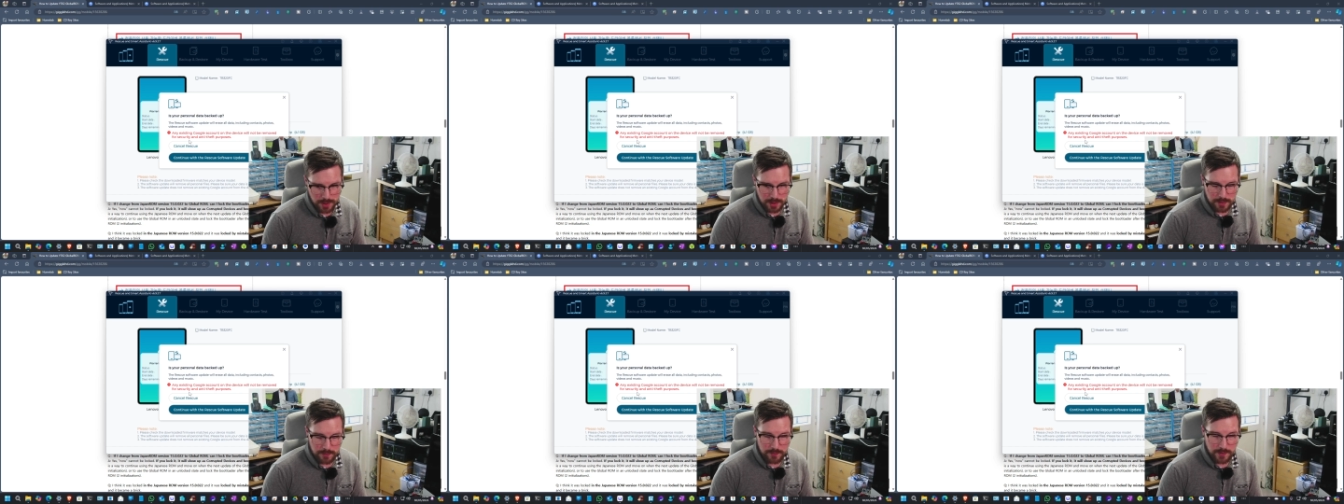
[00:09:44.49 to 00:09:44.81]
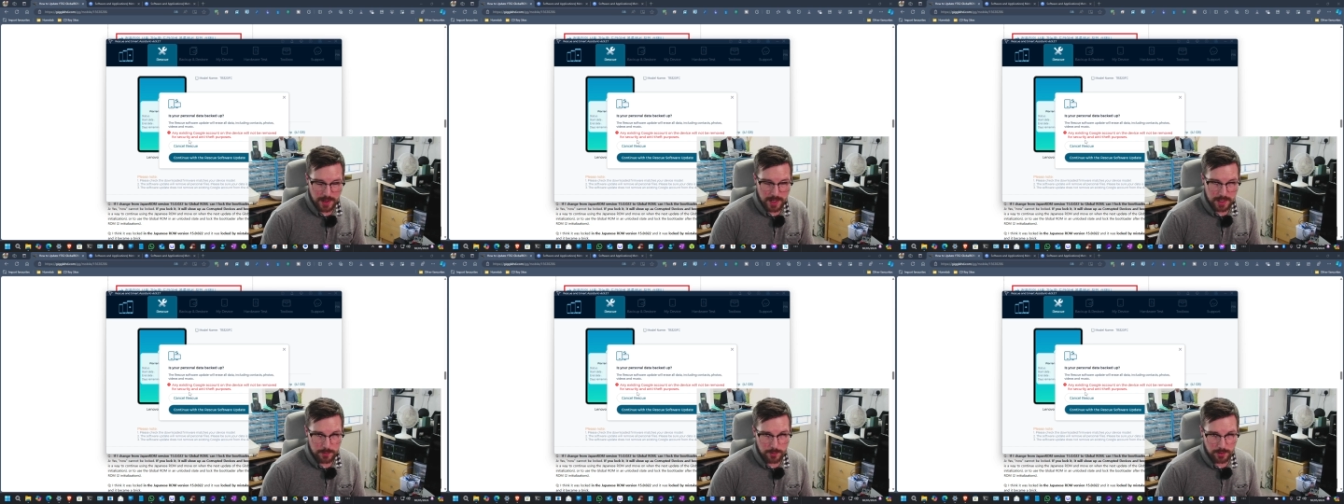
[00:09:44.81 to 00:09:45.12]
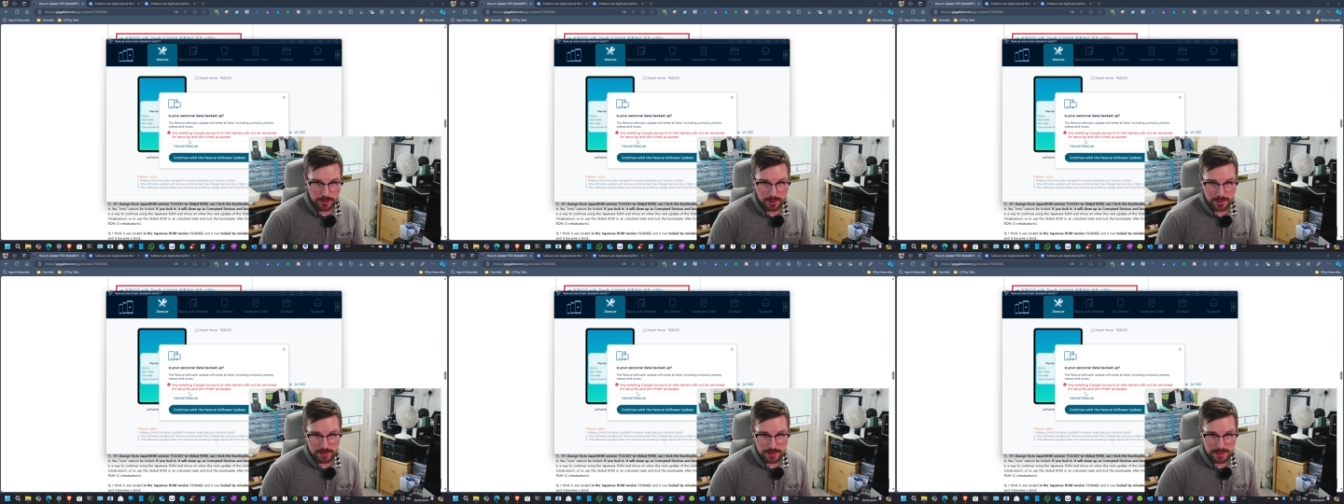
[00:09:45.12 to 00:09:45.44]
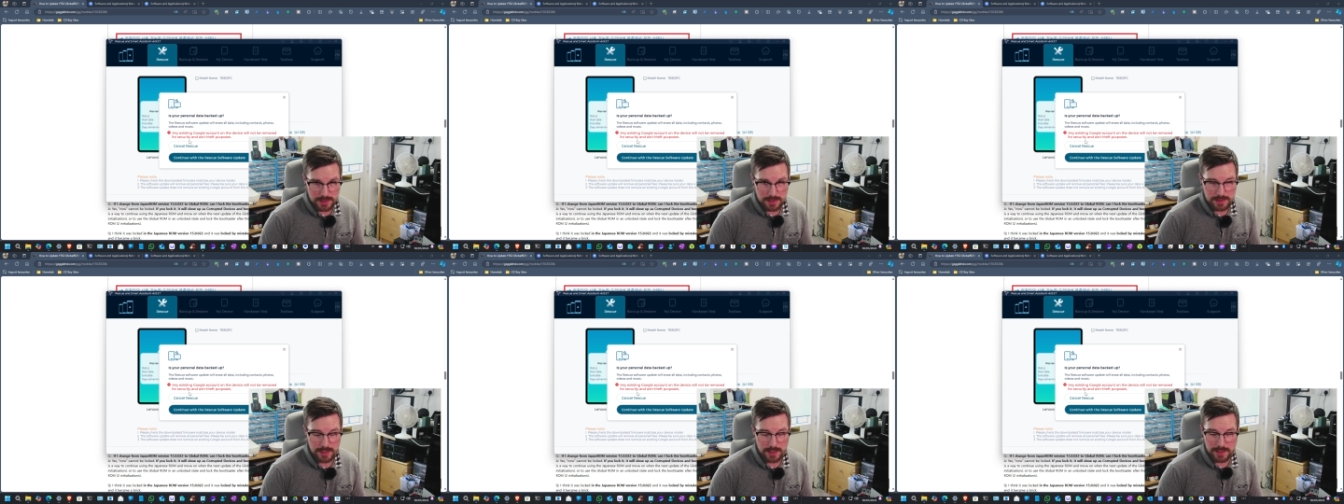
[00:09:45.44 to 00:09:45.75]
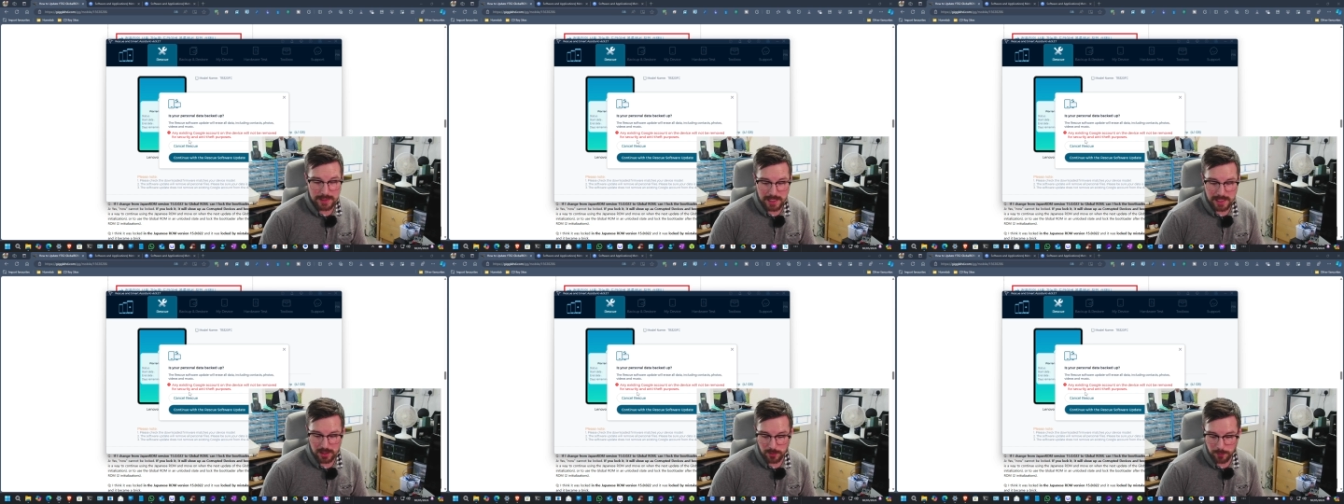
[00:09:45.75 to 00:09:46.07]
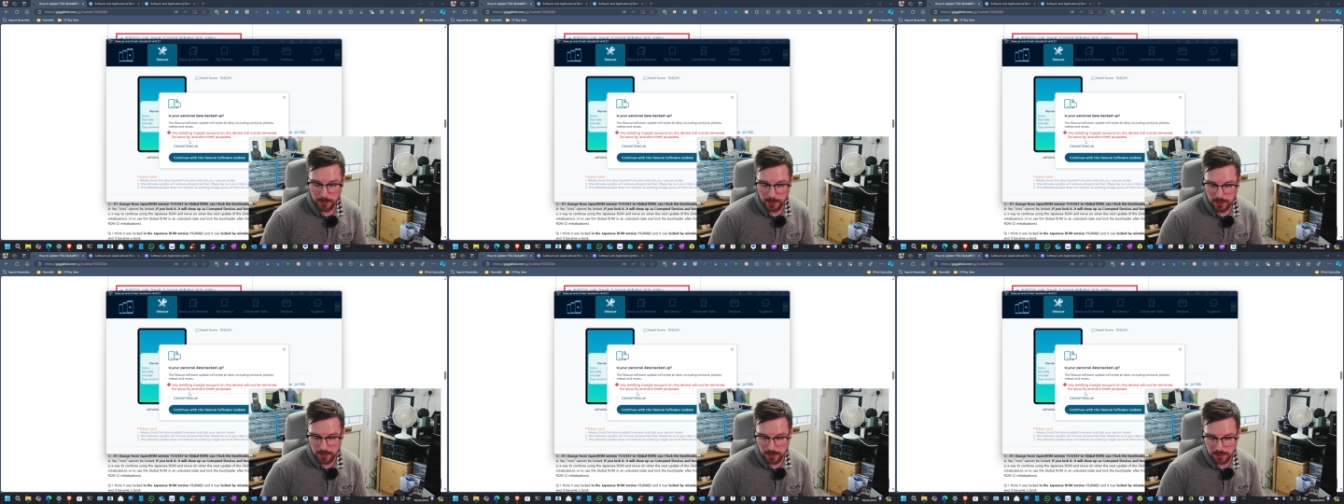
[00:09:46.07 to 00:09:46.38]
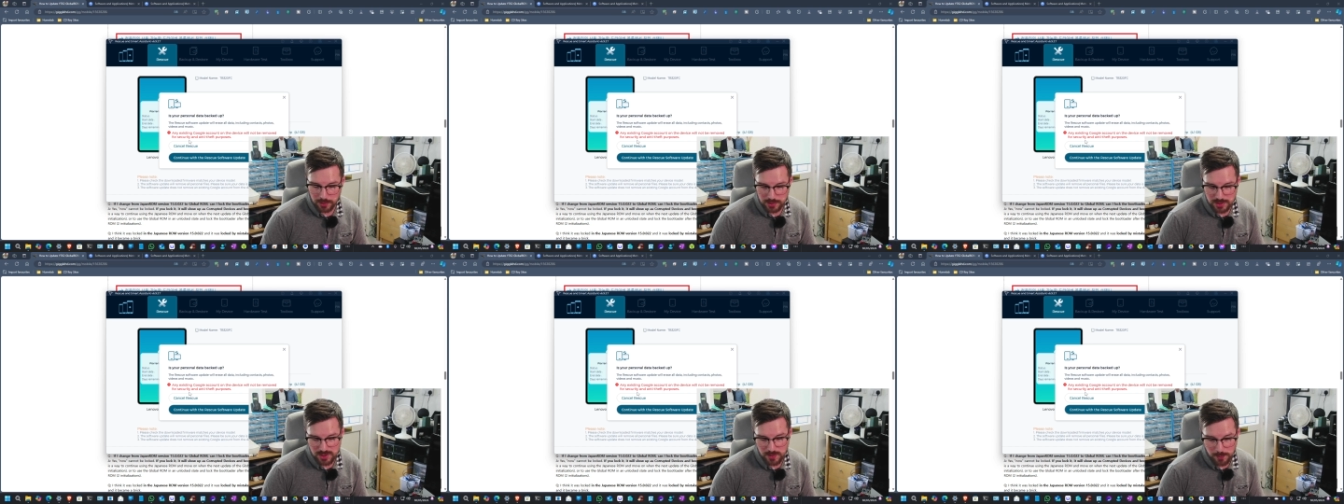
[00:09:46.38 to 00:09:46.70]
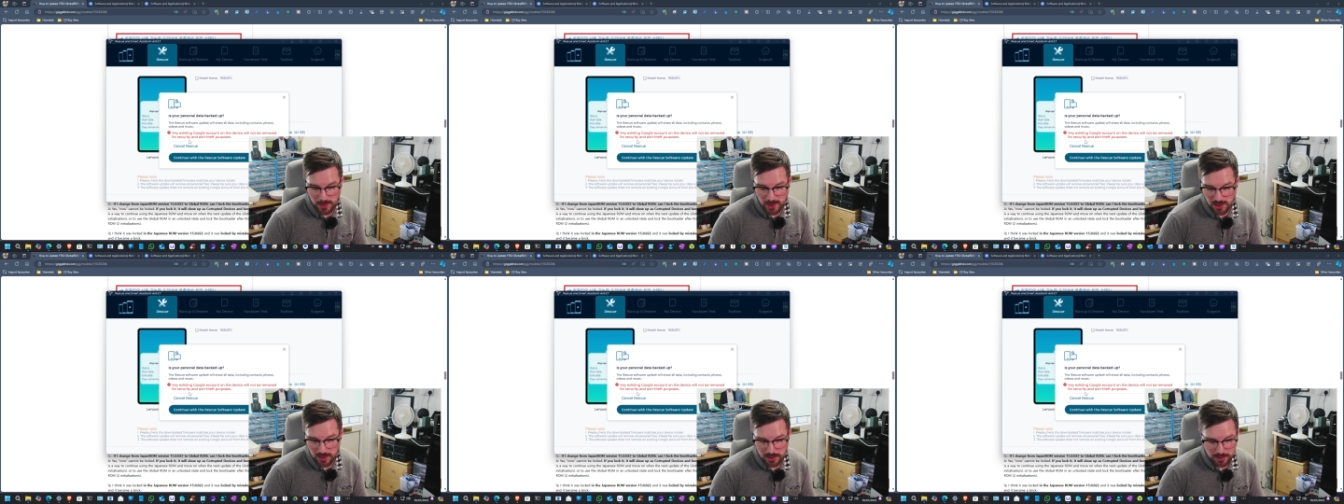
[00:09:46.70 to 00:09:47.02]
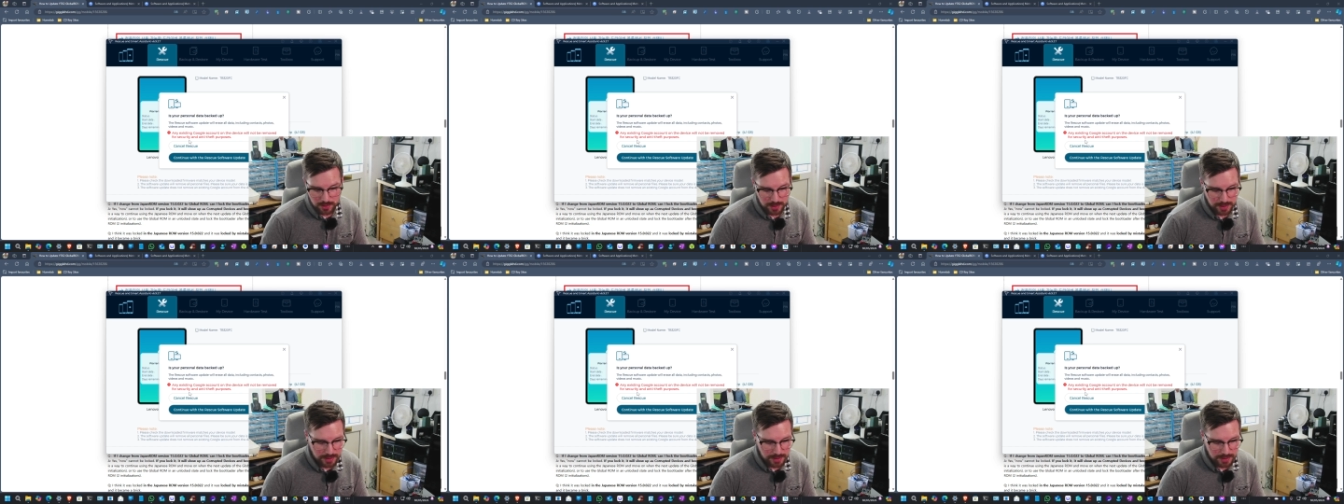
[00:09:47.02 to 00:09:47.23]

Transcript: for anyone that needs any help or support.